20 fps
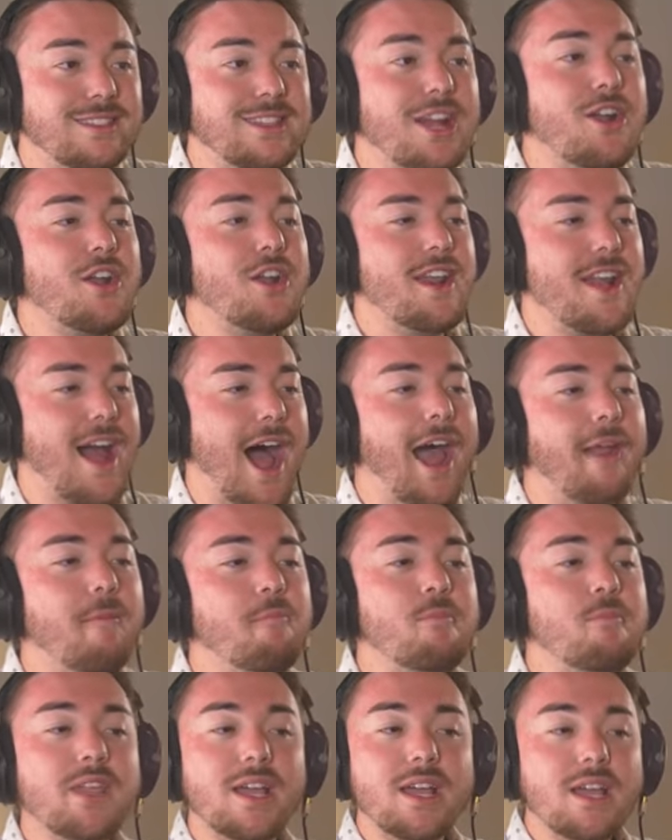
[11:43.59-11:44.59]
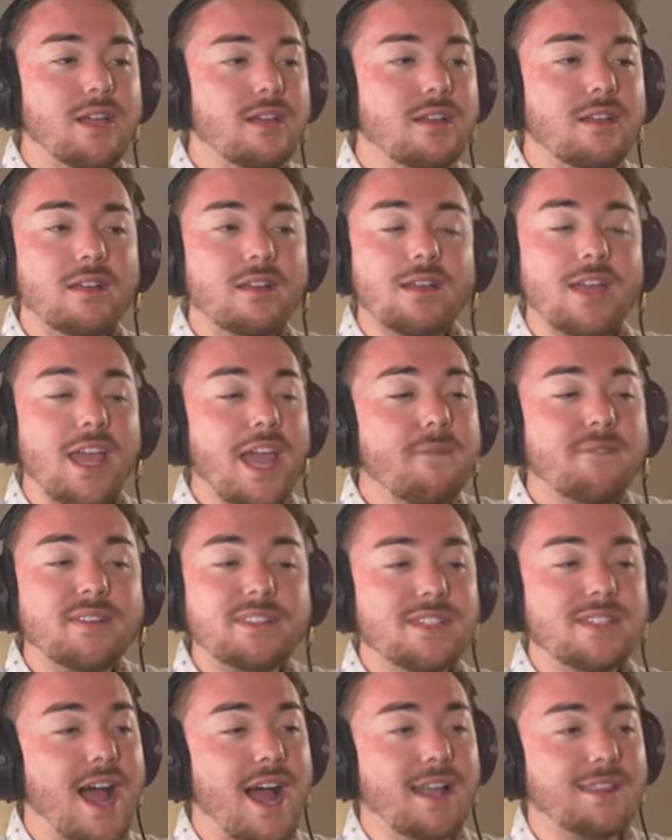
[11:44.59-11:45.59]
39. If
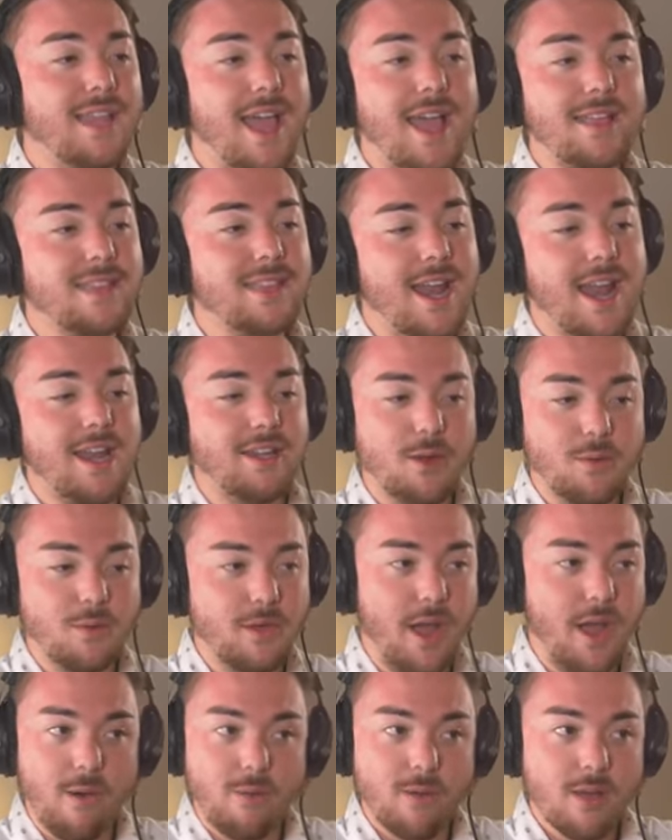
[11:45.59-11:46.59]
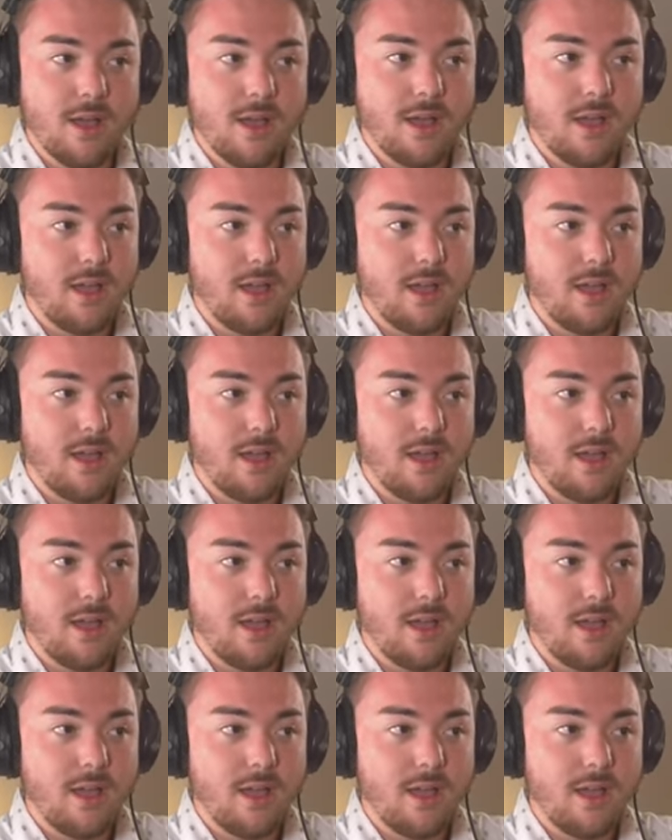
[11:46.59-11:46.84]
it's not that, then I don't know.